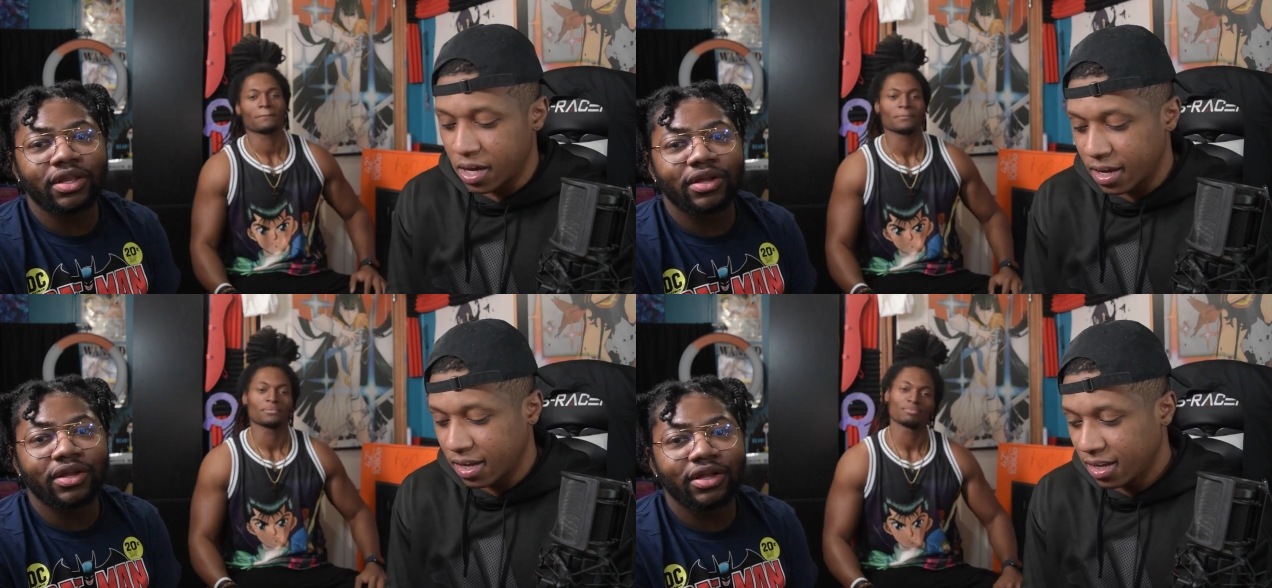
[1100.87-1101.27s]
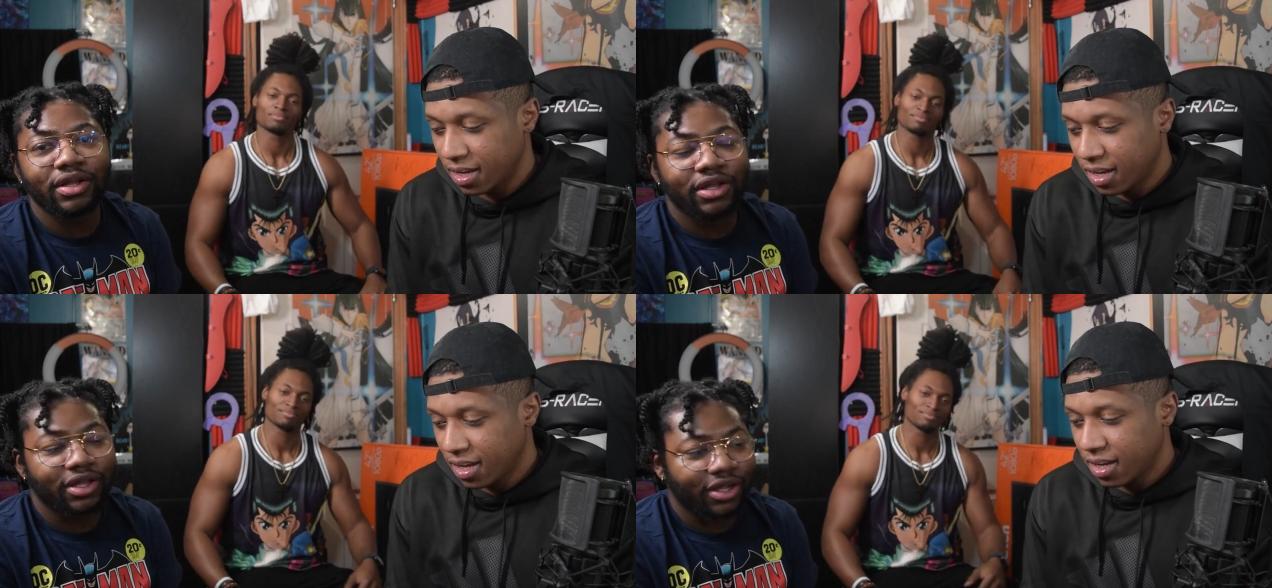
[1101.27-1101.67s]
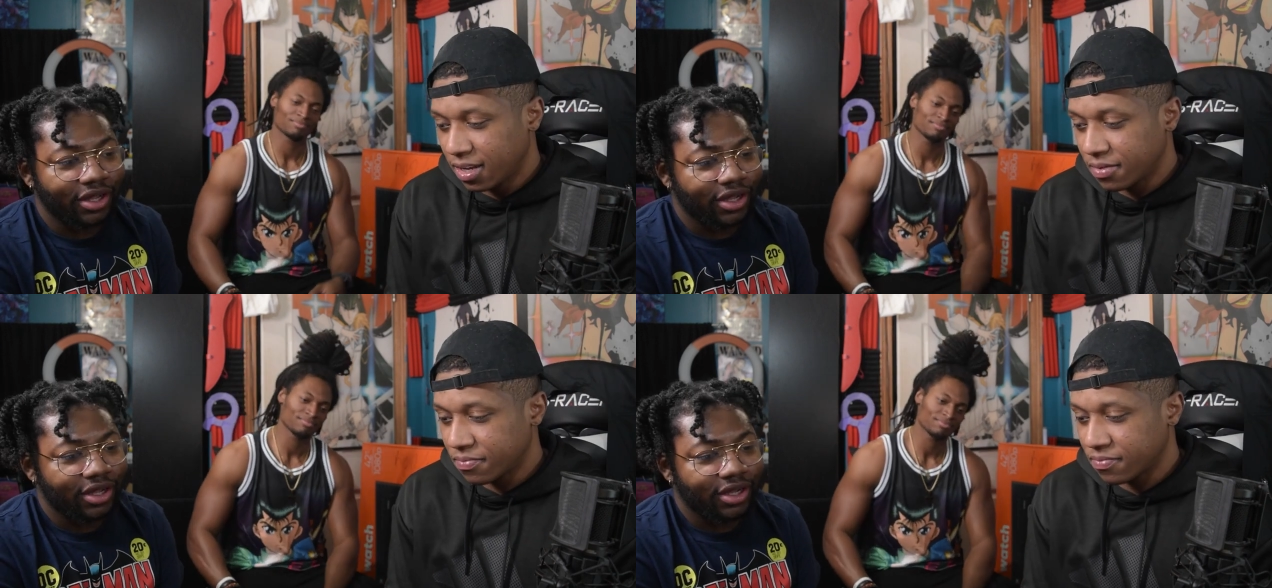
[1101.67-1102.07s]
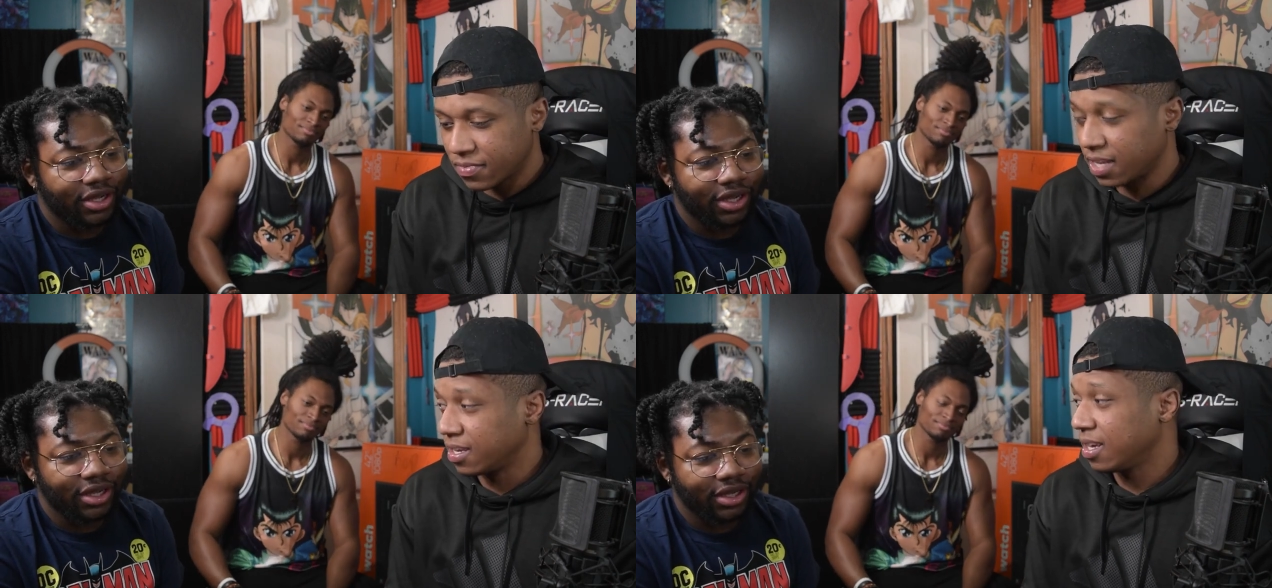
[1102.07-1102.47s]
Speaker 1: But
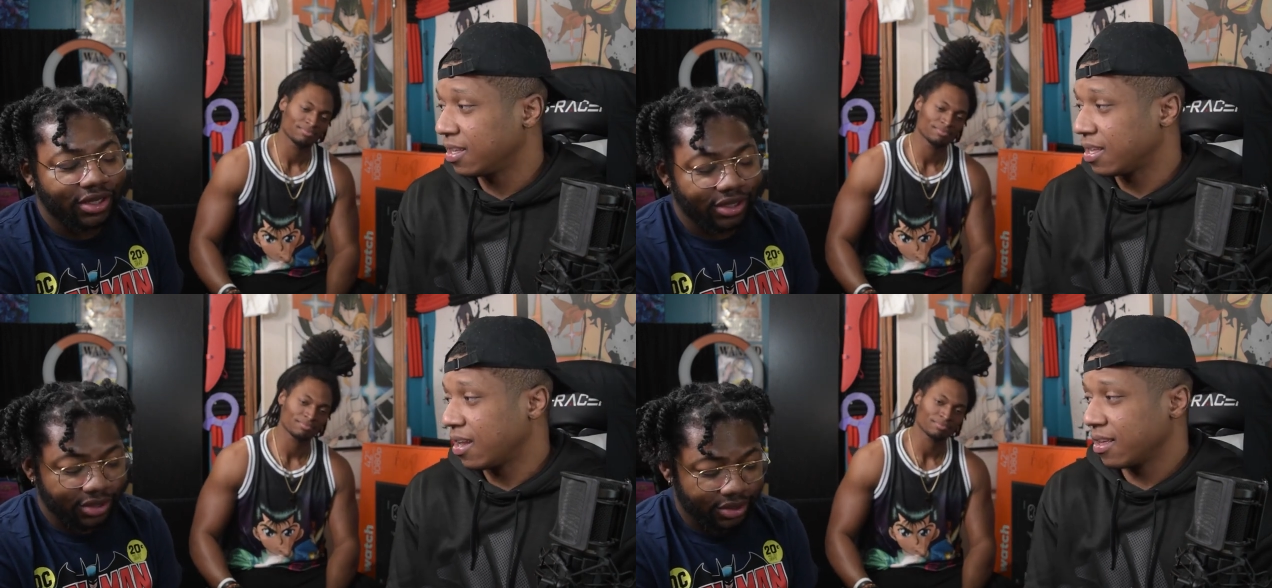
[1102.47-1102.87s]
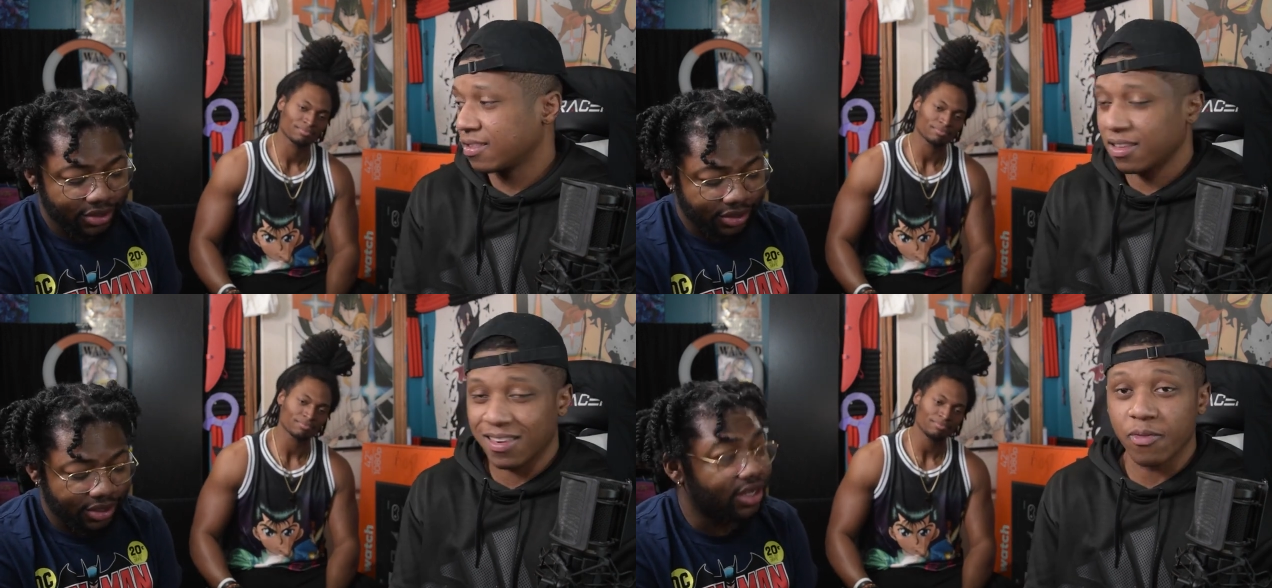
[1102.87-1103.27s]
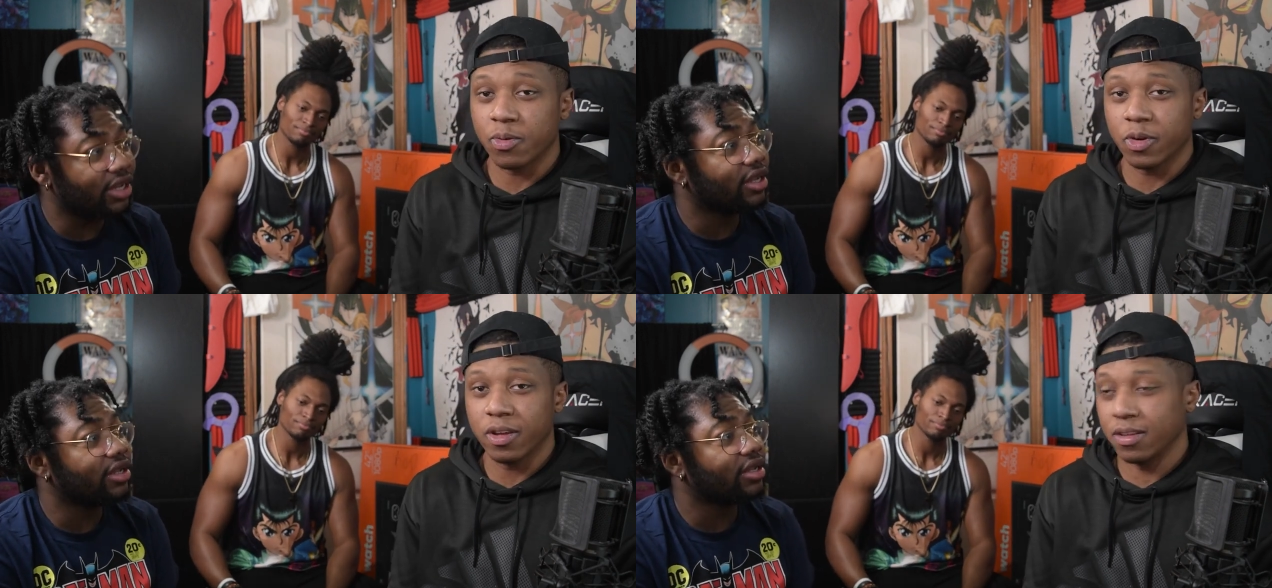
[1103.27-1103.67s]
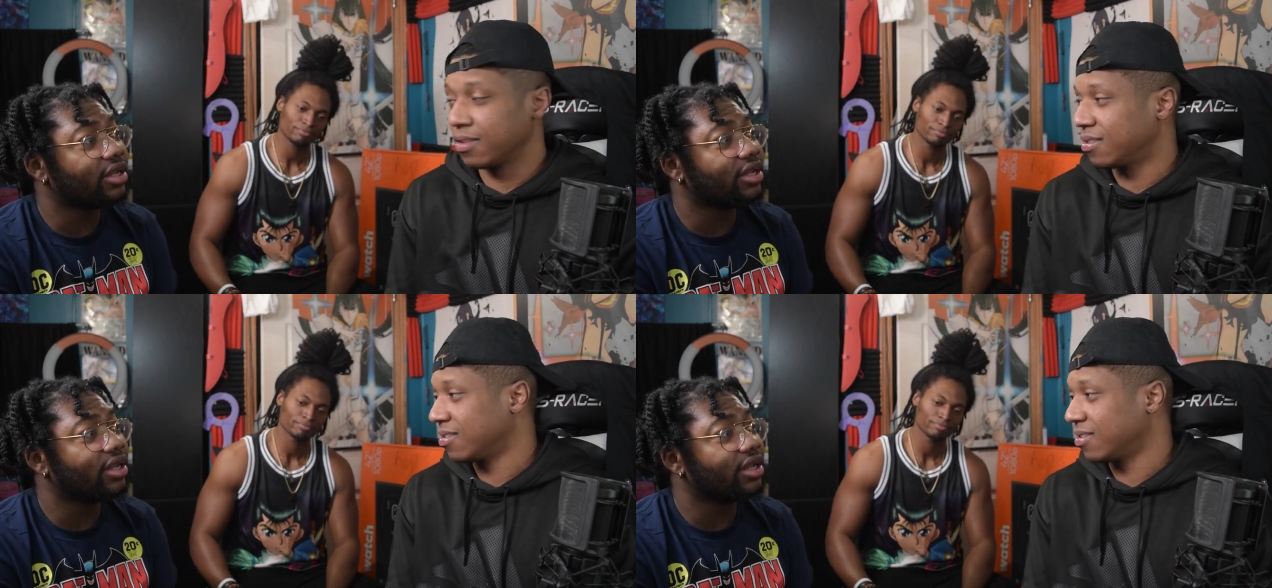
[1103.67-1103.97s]
indeed, that is the inevitable end.